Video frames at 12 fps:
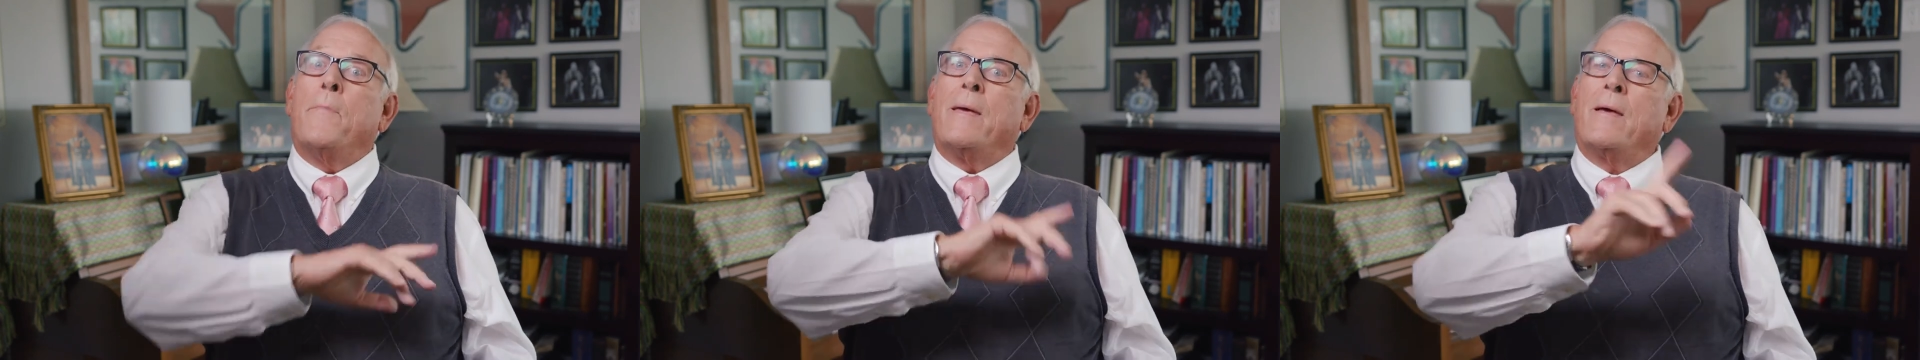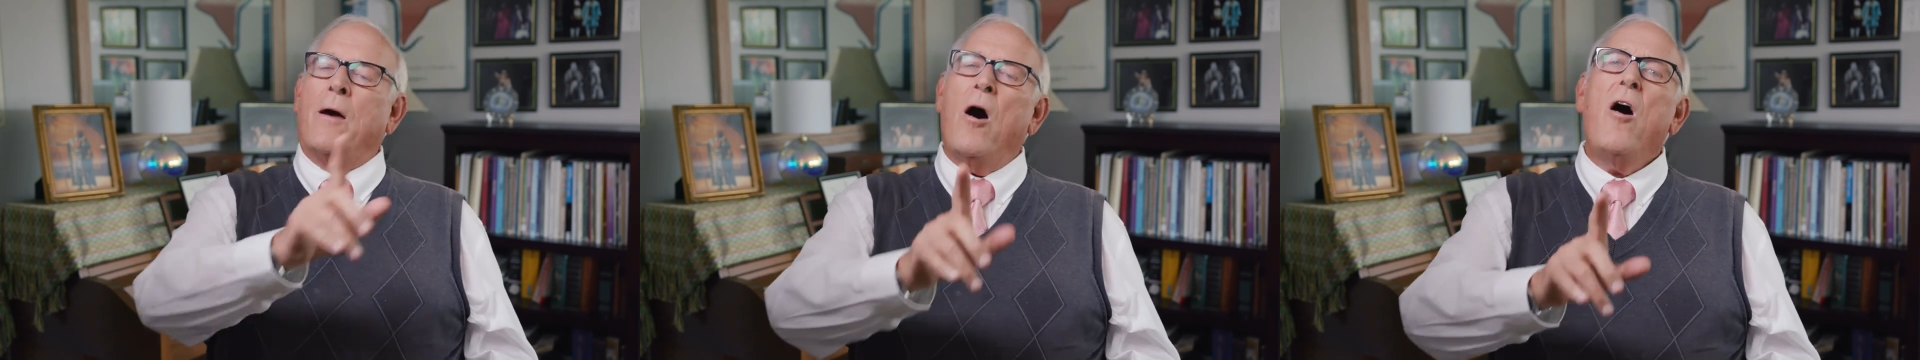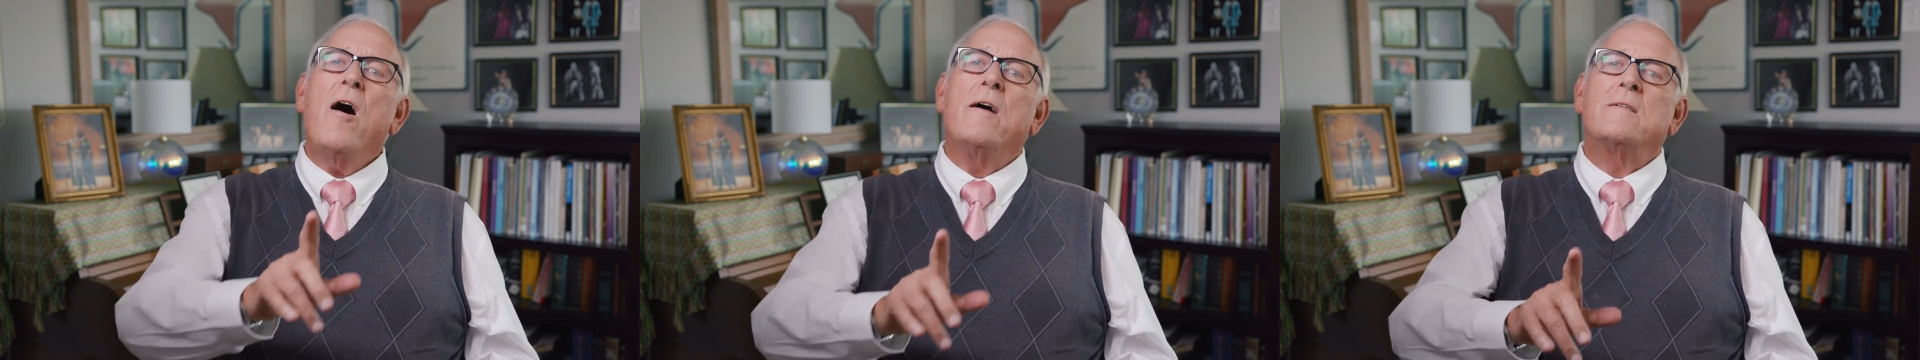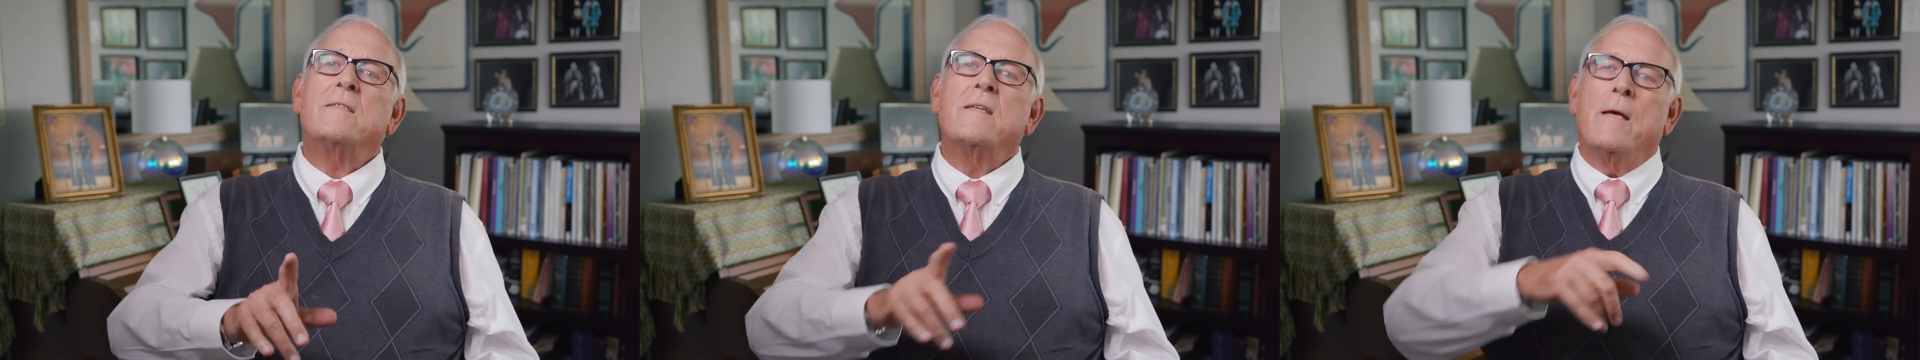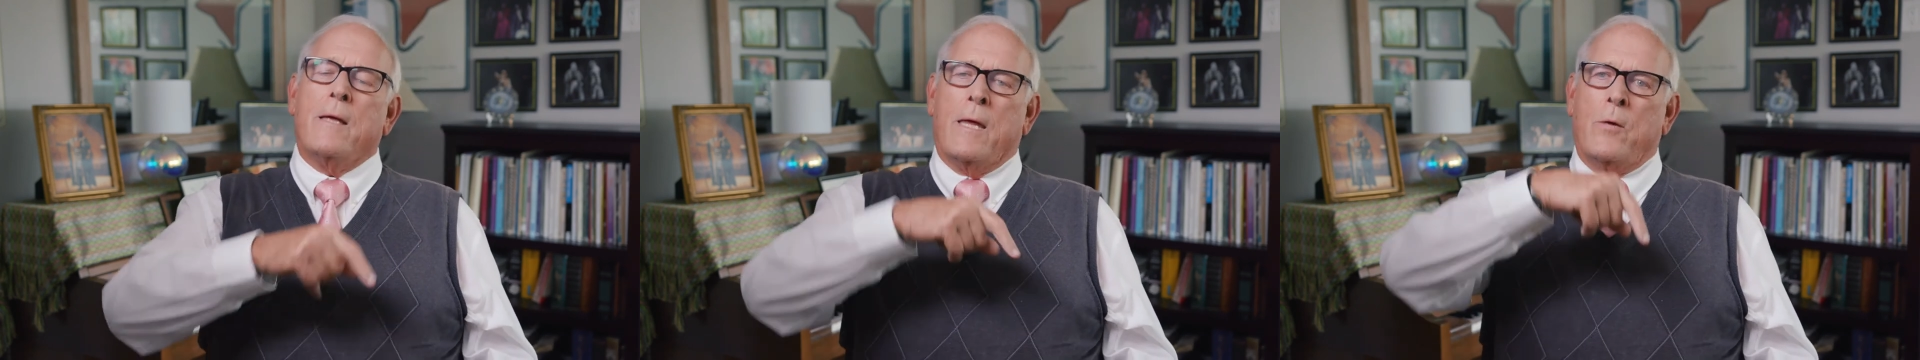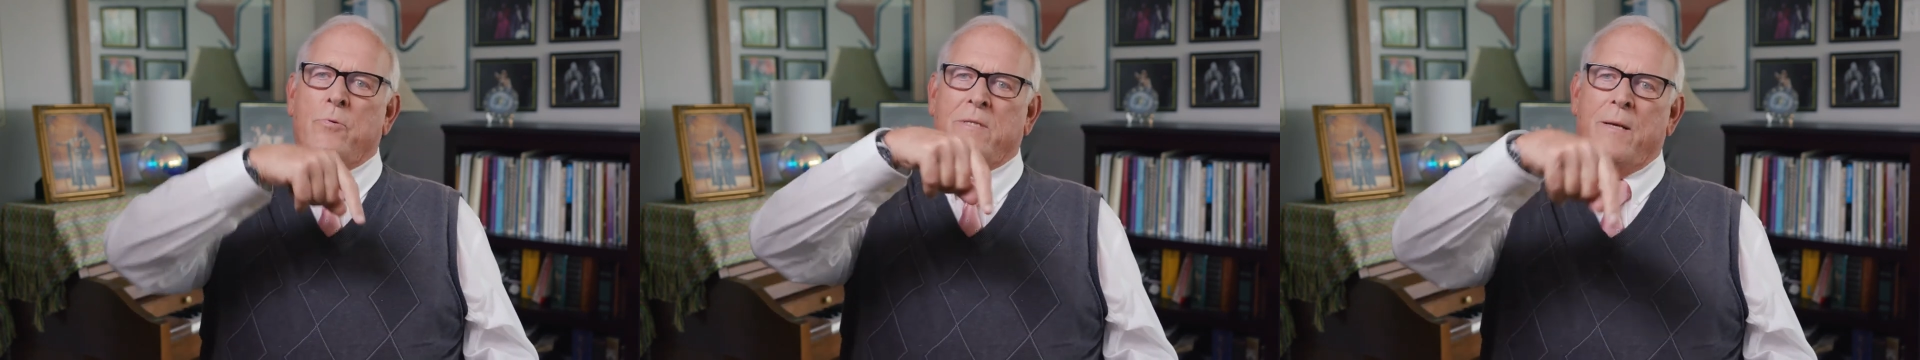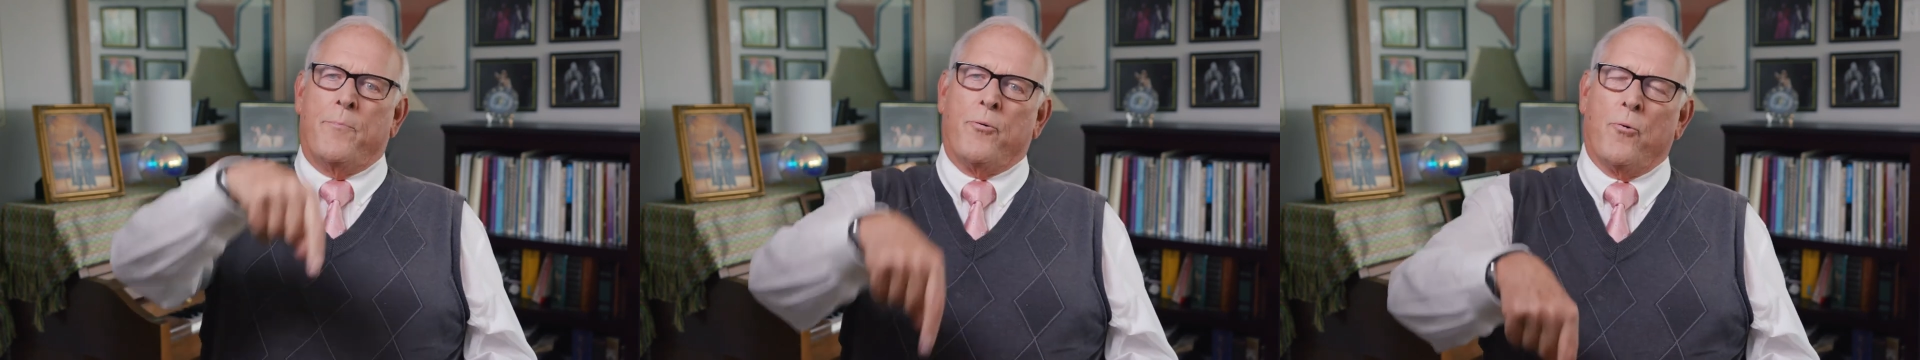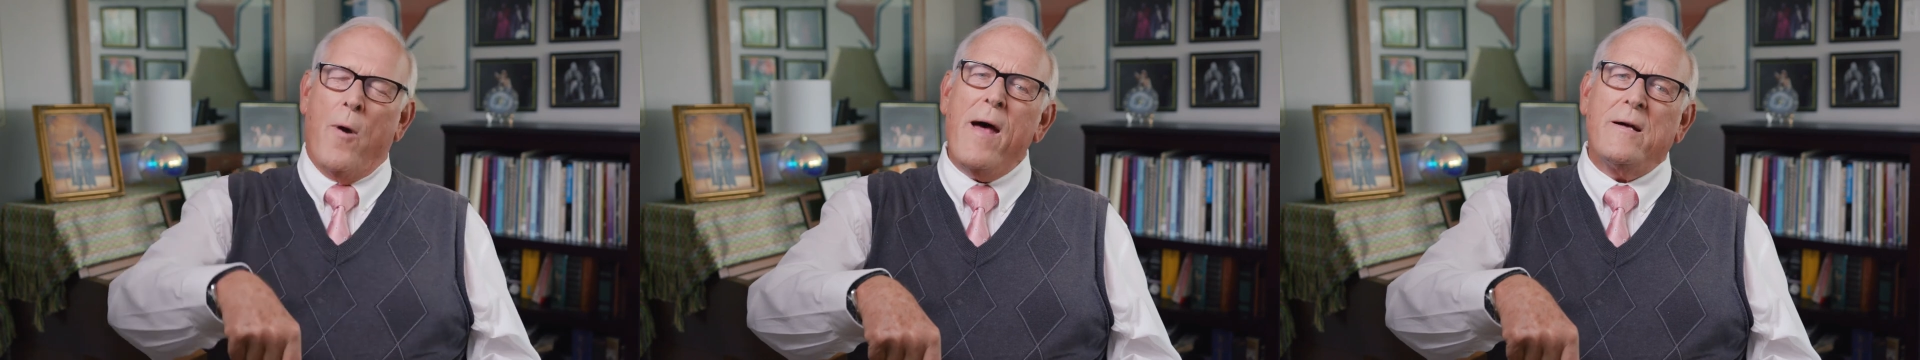because he was
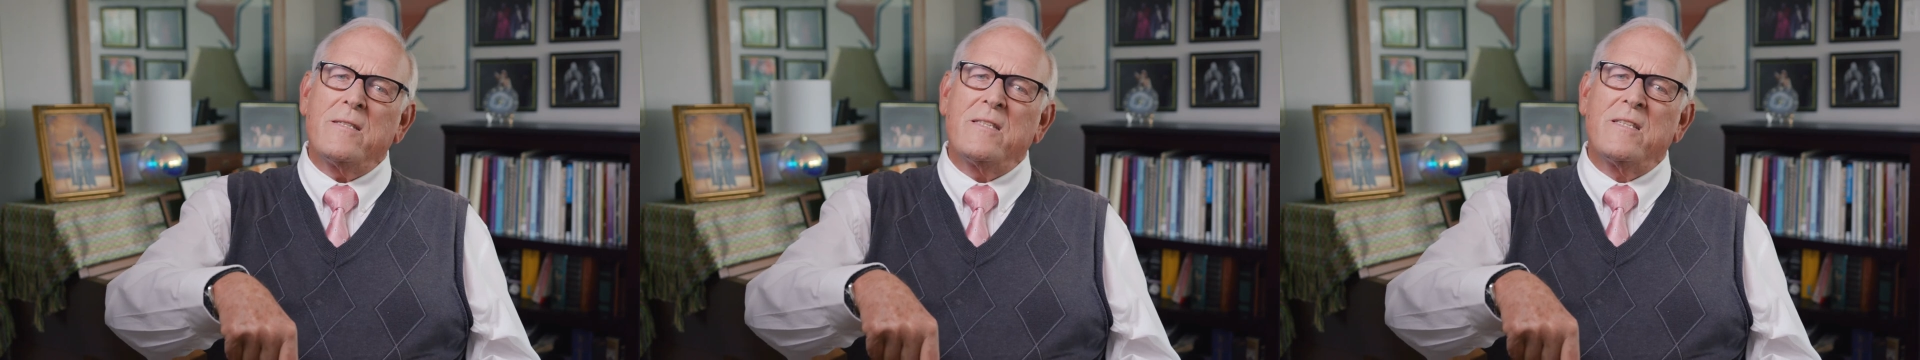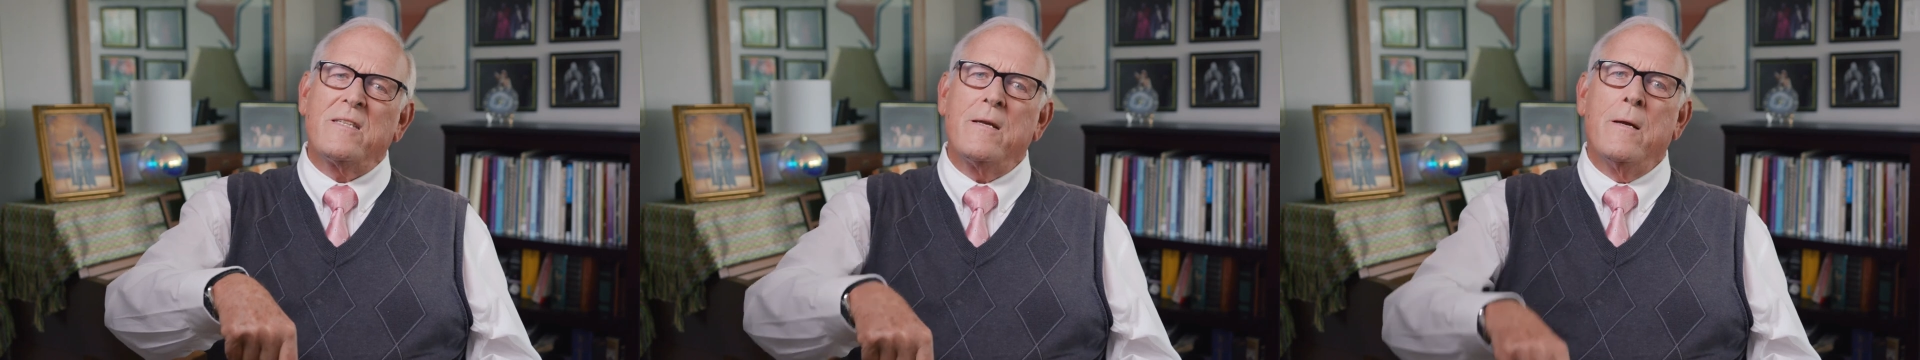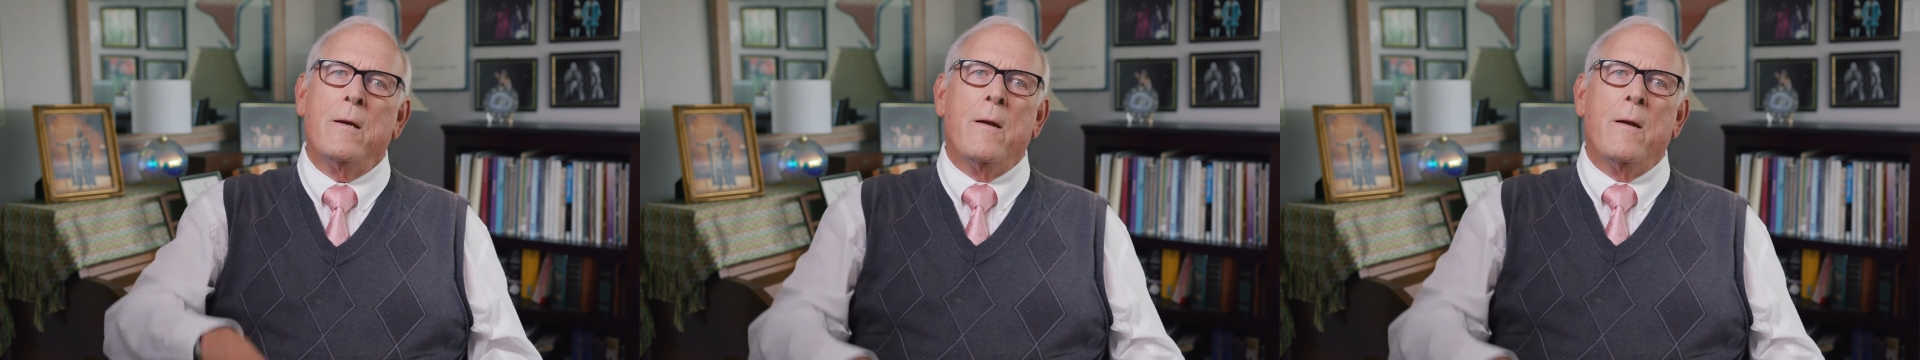depressed